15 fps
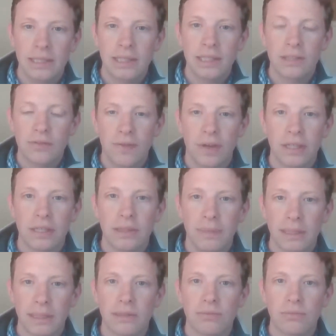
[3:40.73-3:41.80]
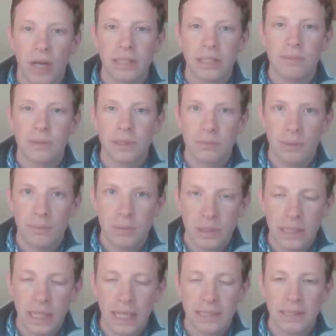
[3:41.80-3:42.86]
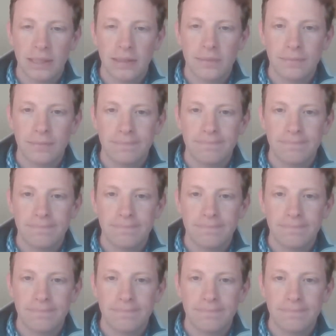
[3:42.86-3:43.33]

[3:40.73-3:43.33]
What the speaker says: these fundamental rights must be protected.